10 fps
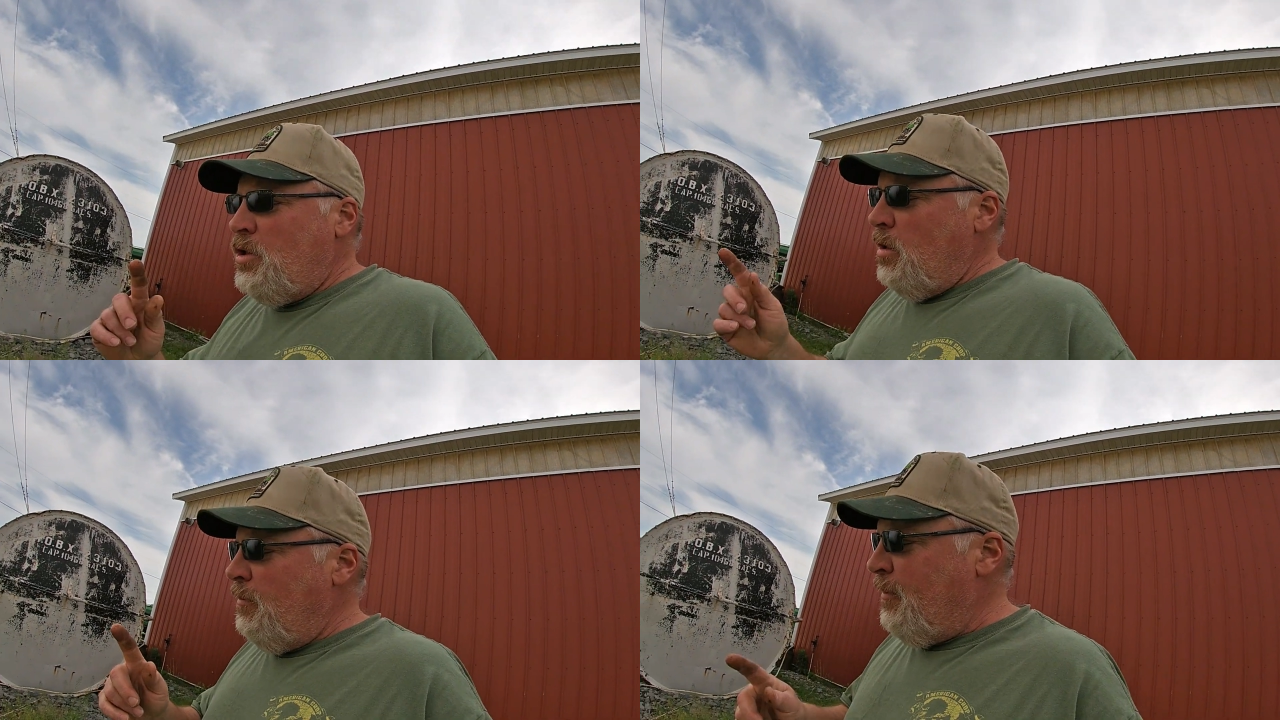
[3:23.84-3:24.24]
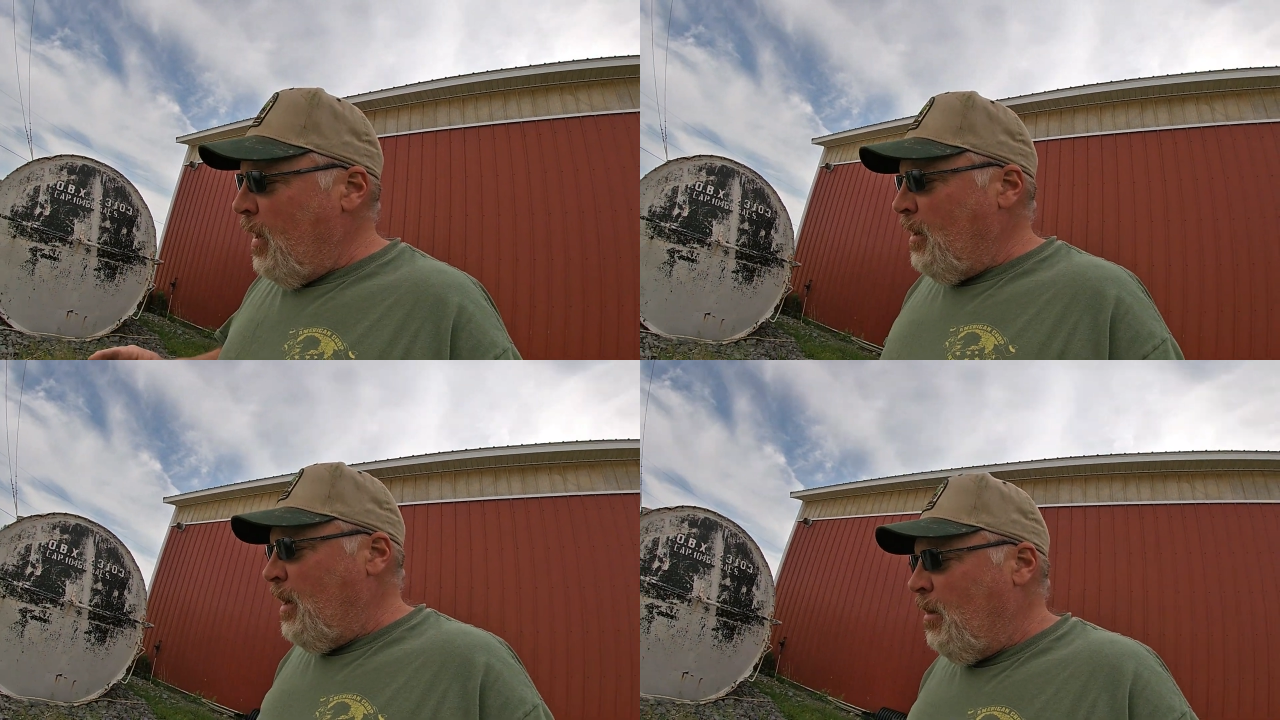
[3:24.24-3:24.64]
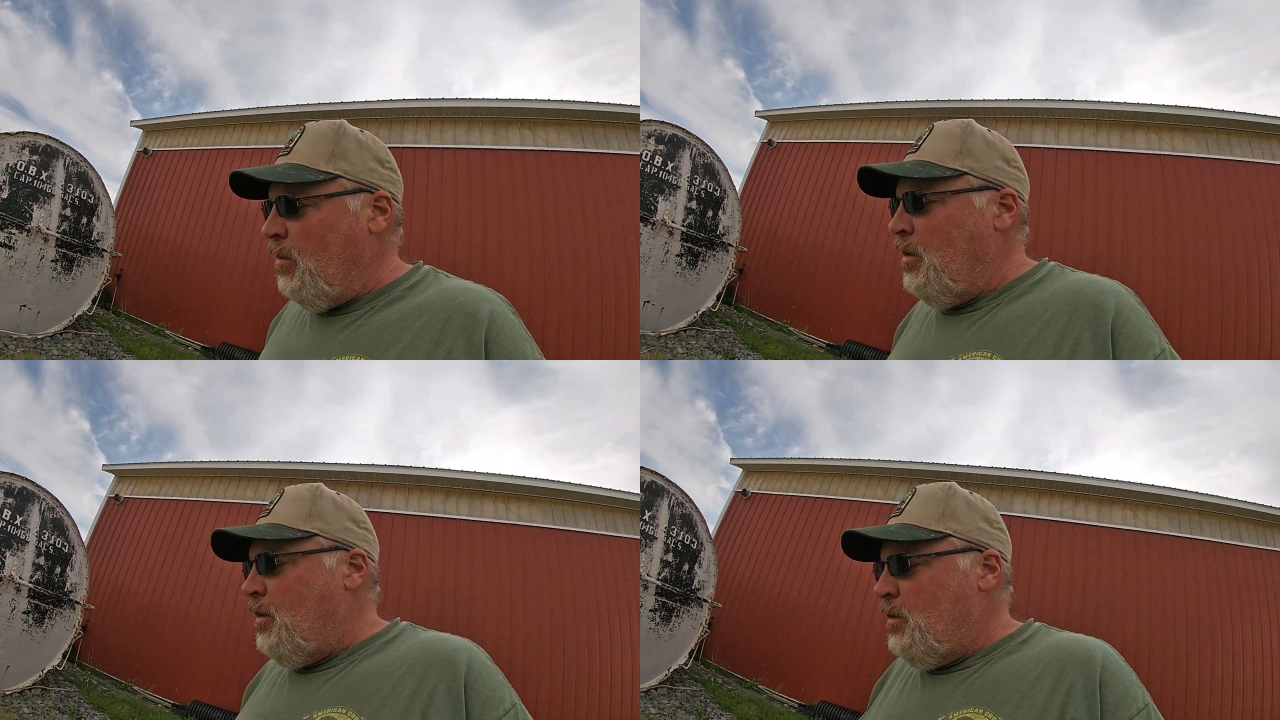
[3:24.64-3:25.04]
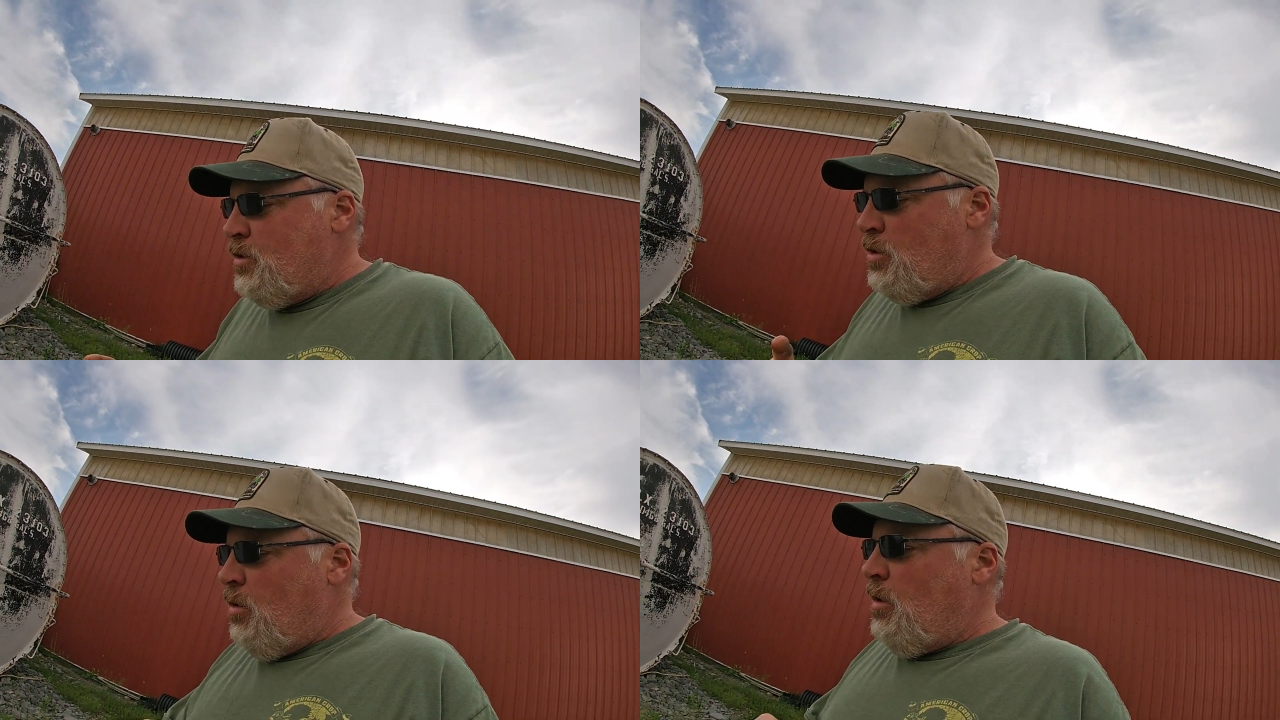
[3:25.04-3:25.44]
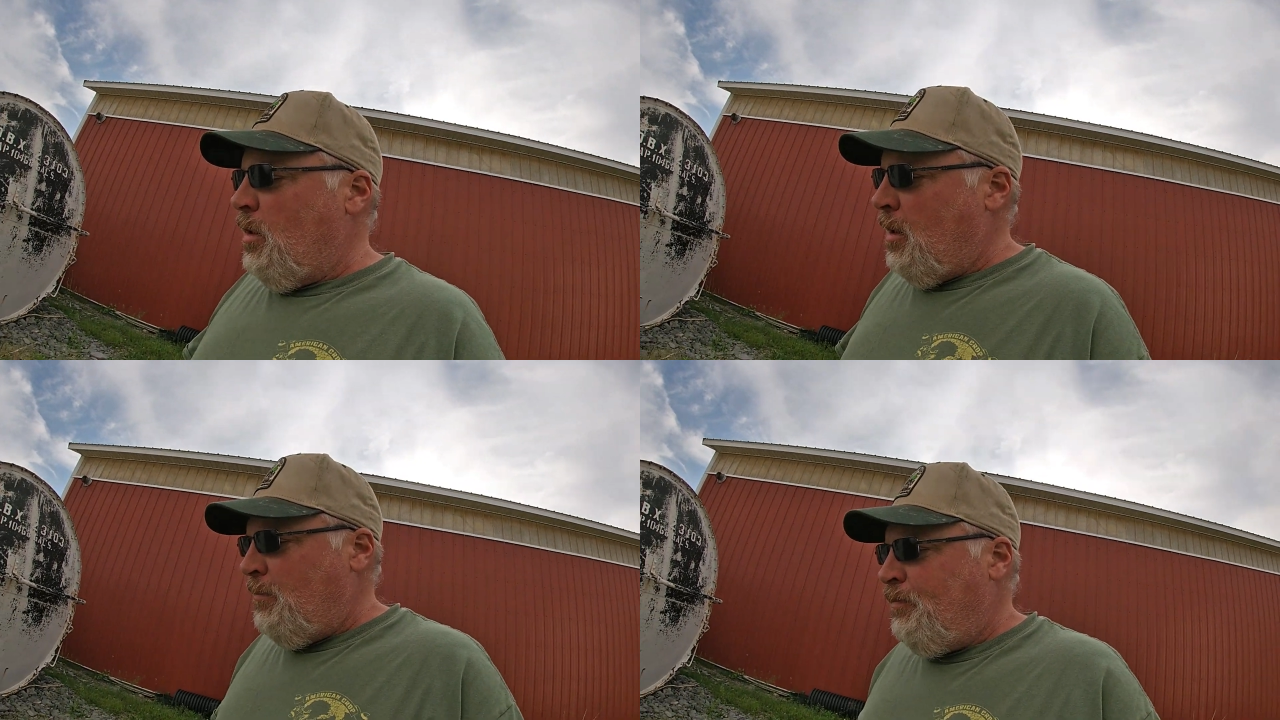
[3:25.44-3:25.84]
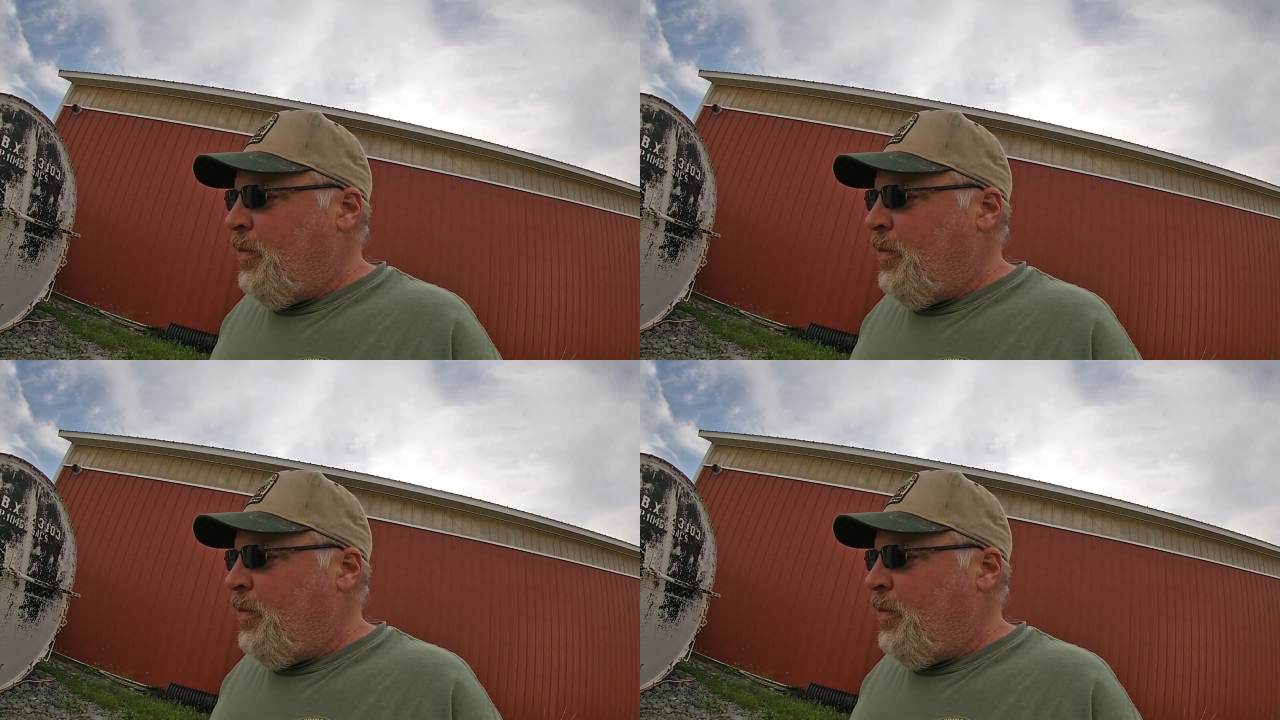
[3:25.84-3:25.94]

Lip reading: should find out here shortly